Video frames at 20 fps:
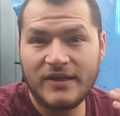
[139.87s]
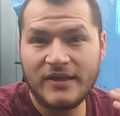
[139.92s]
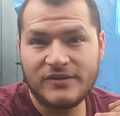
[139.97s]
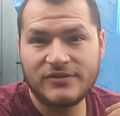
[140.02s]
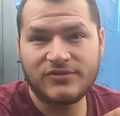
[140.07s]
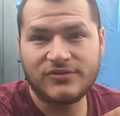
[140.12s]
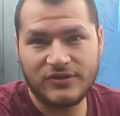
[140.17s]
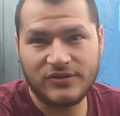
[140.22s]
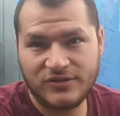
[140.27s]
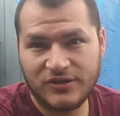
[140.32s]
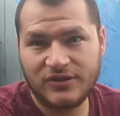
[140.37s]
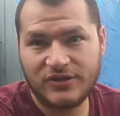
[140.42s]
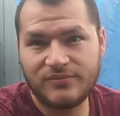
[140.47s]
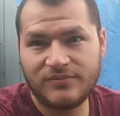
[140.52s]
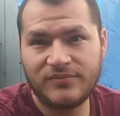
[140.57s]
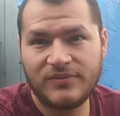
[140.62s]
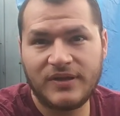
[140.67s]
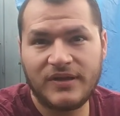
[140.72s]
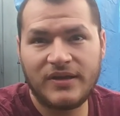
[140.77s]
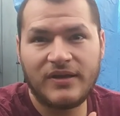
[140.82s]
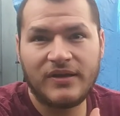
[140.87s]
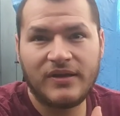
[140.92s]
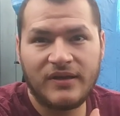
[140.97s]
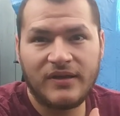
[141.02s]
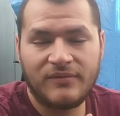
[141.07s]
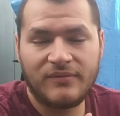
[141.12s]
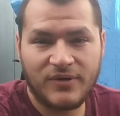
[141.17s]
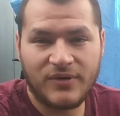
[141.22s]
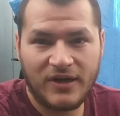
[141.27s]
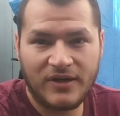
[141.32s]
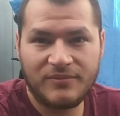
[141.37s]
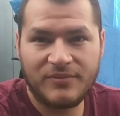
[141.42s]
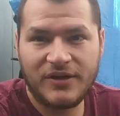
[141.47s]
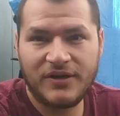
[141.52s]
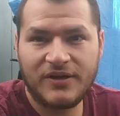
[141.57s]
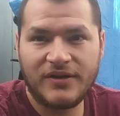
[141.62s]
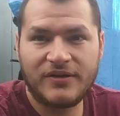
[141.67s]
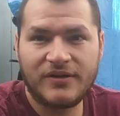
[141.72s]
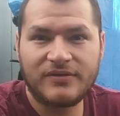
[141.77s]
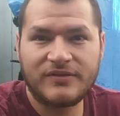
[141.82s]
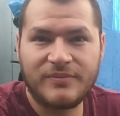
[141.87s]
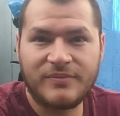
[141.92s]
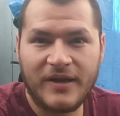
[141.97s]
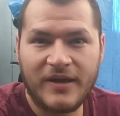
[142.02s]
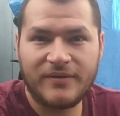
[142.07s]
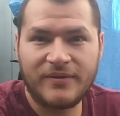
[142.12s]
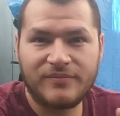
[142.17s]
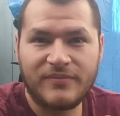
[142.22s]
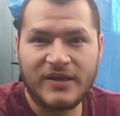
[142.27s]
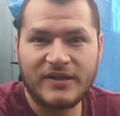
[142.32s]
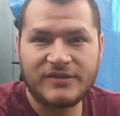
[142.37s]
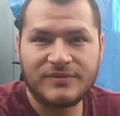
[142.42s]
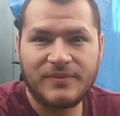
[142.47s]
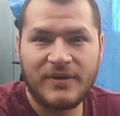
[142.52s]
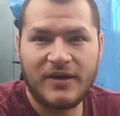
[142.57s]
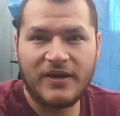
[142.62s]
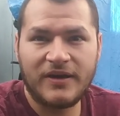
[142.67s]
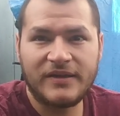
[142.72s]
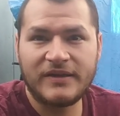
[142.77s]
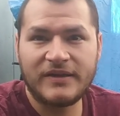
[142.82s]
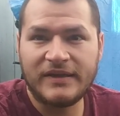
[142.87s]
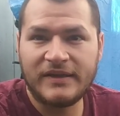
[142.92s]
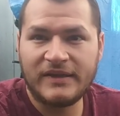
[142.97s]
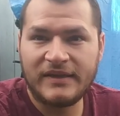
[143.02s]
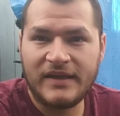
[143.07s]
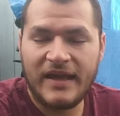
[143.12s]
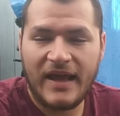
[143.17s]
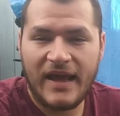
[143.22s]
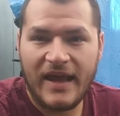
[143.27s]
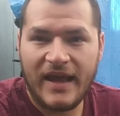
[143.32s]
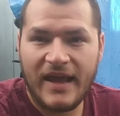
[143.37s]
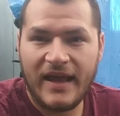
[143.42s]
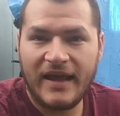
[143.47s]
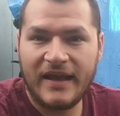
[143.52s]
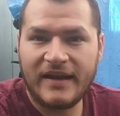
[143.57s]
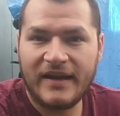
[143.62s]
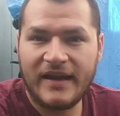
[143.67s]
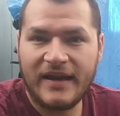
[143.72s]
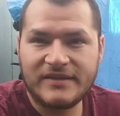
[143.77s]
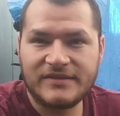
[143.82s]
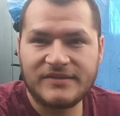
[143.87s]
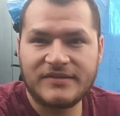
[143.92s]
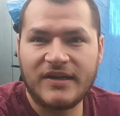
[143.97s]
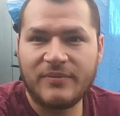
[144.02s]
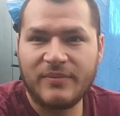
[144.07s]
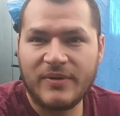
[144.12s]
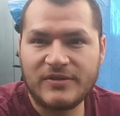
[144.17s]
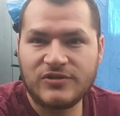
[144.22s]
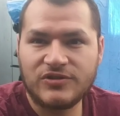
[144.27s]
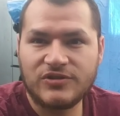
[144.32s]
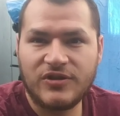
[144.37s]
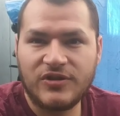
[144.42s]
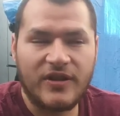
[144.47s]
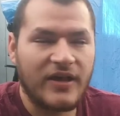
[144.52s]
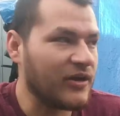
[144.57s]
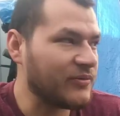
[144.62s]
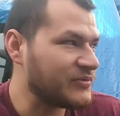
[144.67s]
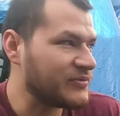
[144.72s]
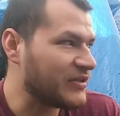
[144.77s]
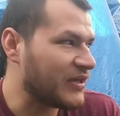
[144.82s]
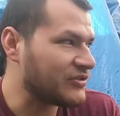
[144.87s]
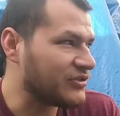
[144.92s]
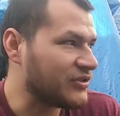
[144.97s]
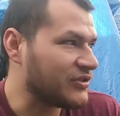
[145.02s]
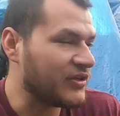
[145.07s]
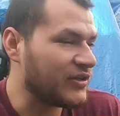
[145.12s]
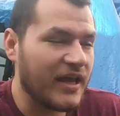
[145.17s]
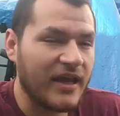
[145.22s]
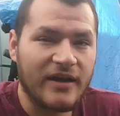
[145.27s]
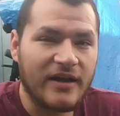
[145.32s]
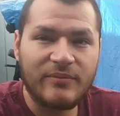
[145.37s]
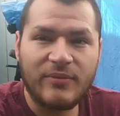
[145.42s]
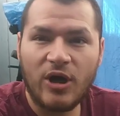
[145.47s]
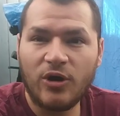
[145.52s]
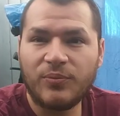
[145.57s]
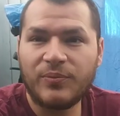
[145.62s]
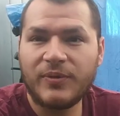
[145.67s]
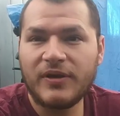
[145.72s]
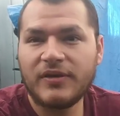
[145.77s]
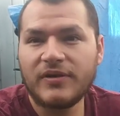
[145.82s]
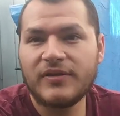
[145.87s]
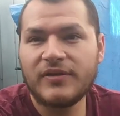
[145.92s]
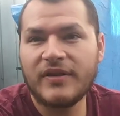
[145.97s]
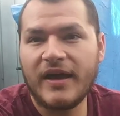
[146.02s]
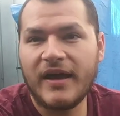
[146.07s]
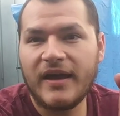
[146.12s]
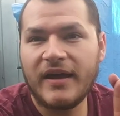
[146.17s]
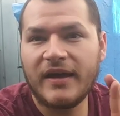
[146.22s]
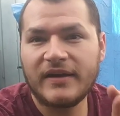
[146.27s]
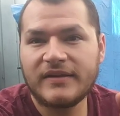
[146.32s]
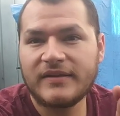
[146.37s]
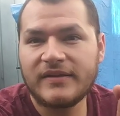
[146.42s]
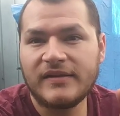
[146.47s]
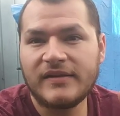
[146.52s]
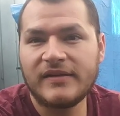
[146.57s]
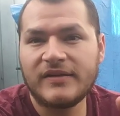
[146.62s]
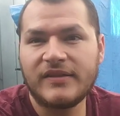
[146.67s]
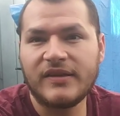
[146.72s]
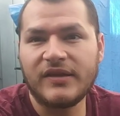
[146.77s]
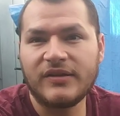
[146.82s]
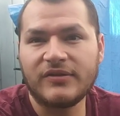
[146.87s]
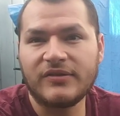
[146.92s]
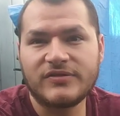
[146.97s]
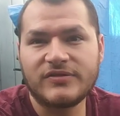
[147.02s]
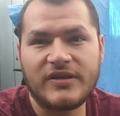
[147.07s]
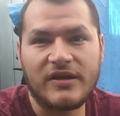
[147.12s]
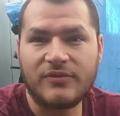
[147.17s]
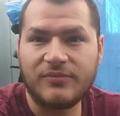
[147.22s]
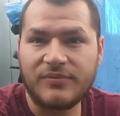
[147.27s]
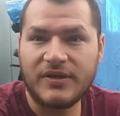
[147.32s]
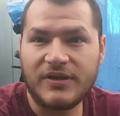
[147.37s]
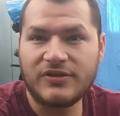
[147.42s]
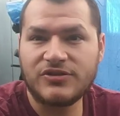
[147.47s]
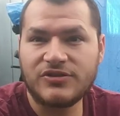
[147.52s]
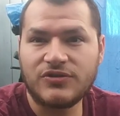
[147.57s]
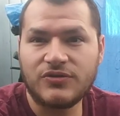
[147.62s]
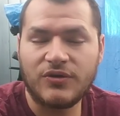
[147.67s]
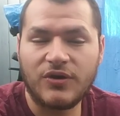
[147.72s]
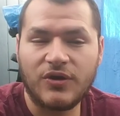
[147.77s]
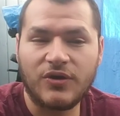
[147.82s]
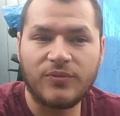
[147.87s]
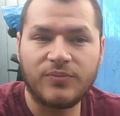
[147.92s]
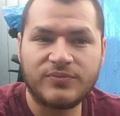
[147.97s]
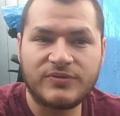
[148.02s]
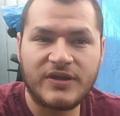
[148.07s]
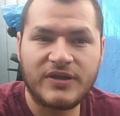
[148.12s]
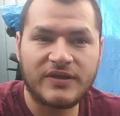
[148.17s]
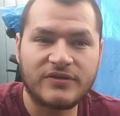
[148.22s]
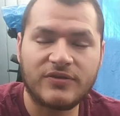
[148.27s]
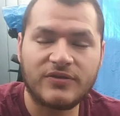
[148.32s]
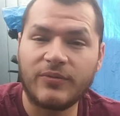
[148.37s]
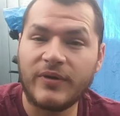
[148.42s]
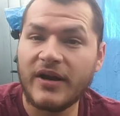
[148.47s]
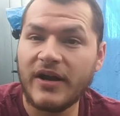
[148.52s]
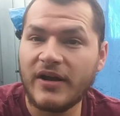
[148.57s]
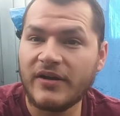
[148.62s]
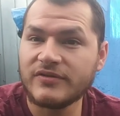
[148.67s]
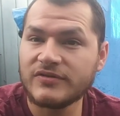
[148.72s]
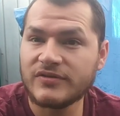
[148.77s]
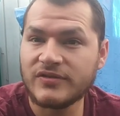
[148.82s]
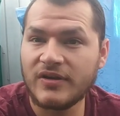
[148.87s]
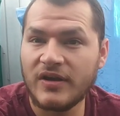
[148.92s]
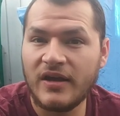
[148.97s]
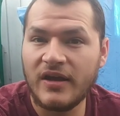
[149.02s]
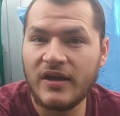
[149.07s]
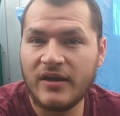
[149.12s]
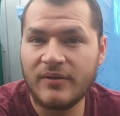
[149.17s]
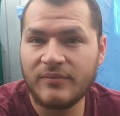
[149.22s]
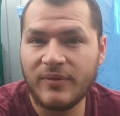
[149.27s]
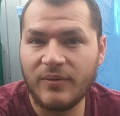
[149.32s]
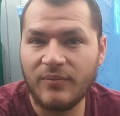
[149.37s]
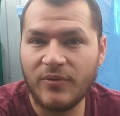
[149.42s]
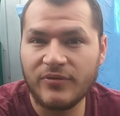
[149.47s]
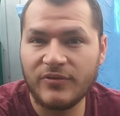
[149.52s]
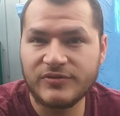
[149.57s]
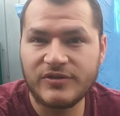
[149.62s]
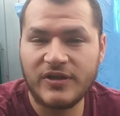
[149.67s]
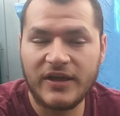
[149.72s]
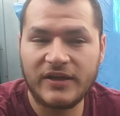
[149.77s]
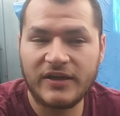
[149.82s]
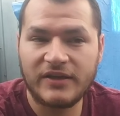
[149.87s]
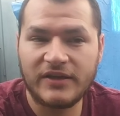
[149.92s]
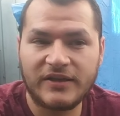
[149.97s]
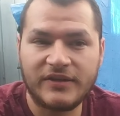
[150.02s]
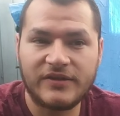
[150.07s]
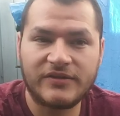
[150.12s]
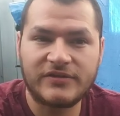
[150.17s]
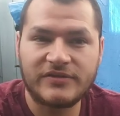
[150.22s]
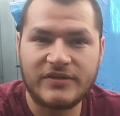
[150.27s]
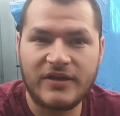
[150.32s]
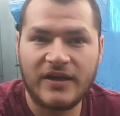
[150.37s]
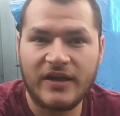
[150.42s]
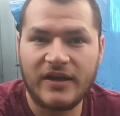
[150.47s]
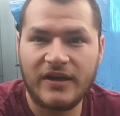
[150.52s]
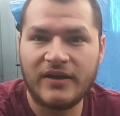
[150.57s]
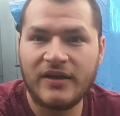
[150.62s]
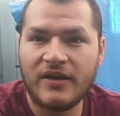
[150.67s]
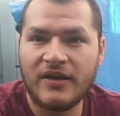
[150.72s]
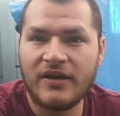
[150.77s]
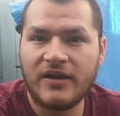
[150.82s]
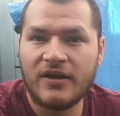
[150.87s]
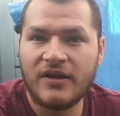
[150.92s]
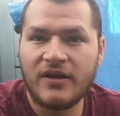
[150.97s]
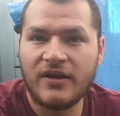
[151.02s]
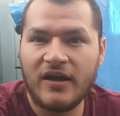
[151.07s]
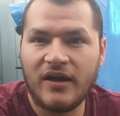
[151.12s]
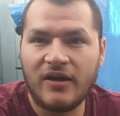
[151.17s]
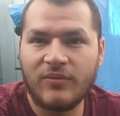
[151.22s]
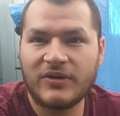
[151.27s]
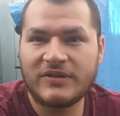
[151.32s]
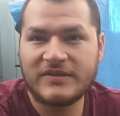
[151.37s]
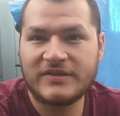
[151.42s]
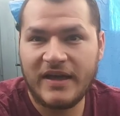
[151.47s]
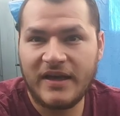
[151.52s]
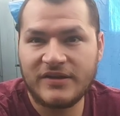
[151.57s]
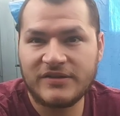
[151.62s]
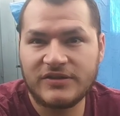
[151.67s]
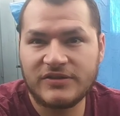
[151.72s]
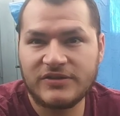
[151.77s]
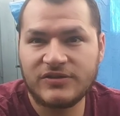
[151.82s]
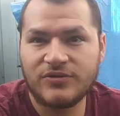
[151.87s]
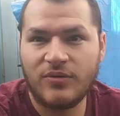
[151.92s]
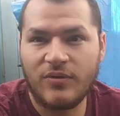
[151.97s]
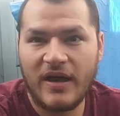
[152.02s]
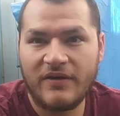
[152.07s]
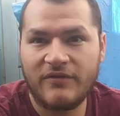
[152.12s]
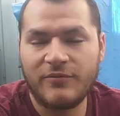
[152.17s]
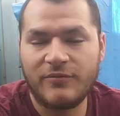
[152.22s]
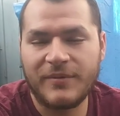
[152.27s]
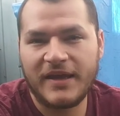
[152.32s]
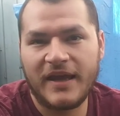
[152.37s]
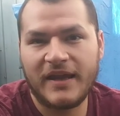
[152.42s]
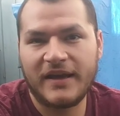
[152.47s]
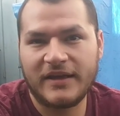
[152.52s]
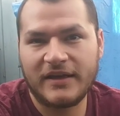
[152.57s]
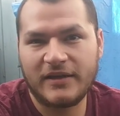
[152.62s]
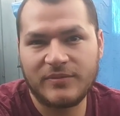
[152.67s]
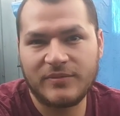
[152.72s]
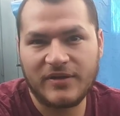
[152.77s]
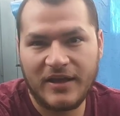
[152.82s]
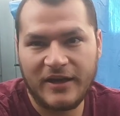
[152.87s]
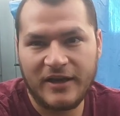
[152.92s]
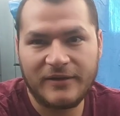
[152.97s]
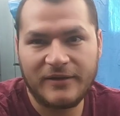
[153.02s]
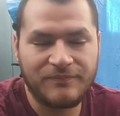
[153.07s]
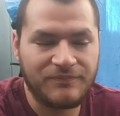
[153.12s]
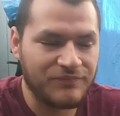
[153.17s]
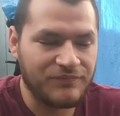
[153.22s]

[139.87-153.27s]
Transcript: So I took them, brought them here to my spot, and I sent a message to the help section, and I'm hoping that they'll tell me to go take it to the warehouse, but most likely they'll say, what's the address, so we'll have a mechanic come and get it.